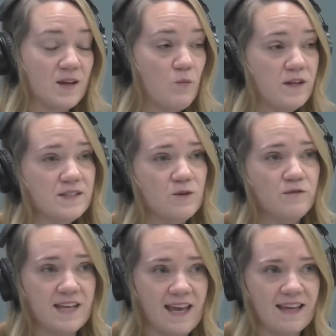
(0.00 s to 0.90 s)
And once
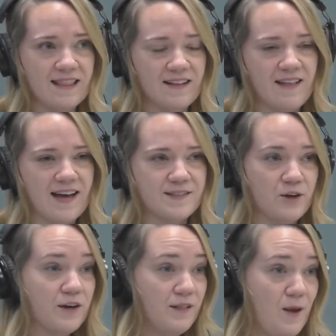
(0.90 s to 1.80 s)
you've taken the class,
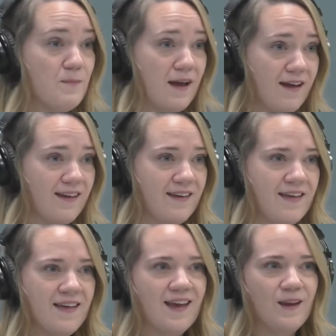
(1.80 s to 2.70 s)
you're an alumni,
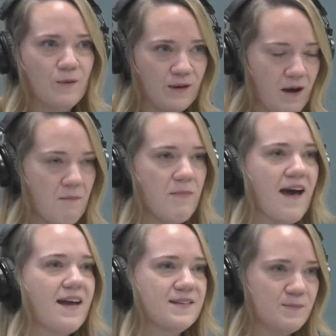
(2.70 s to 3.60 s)
and you can come
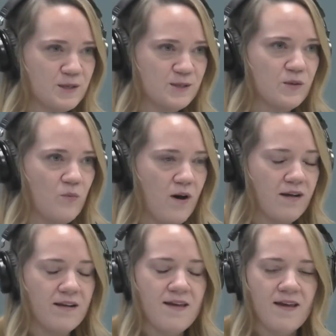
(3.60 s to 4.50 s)
back as much as you want.